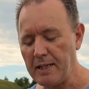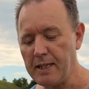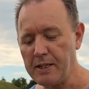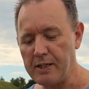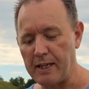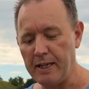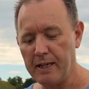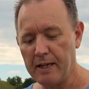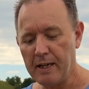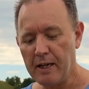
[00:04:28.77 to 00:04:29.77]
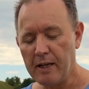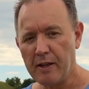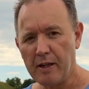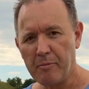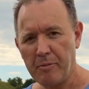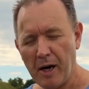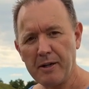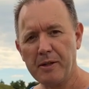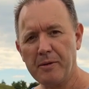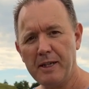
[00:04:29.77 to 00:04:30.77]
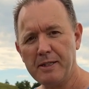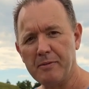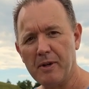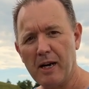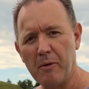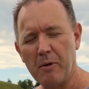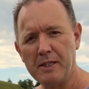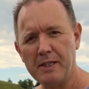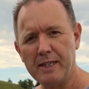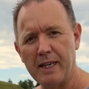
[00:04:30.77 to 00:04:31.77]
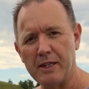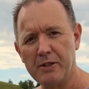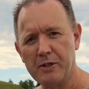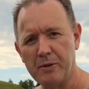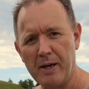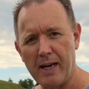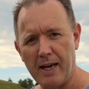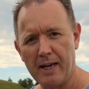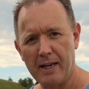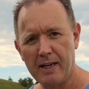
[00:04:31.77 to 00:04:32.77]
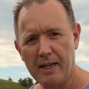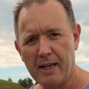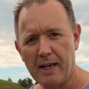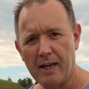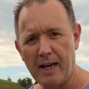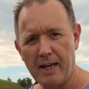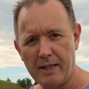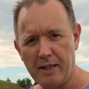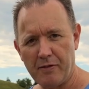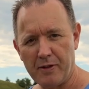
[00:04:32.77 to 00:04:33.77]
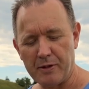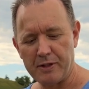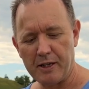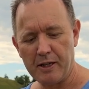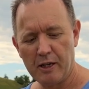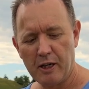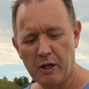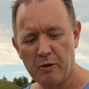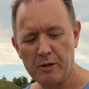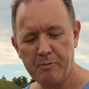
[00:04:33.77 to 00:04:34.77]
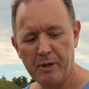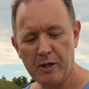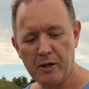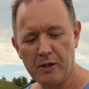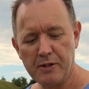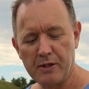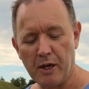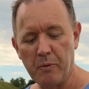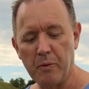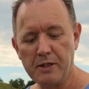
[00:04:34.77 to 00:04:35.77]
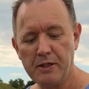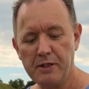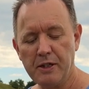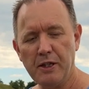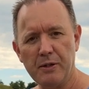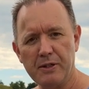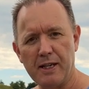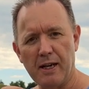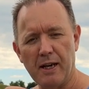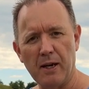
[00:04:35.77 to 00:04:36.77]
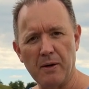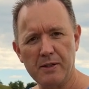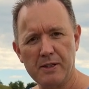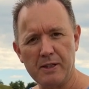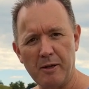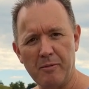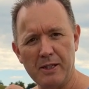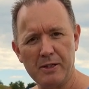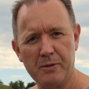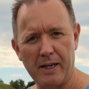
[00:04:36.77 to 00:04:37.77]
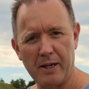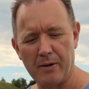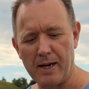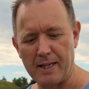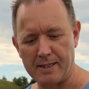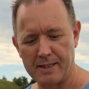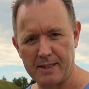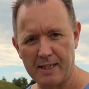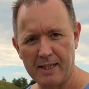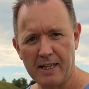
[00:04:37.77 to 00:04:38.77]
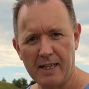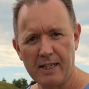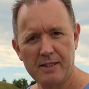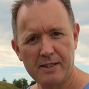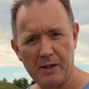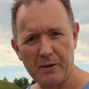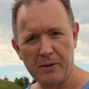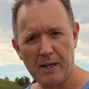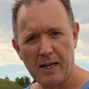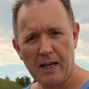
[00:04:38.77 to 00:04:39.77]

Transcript: essentially, part of the reason why I wanted to get the square ND filter was because I wanted to use it alongside my square grads. So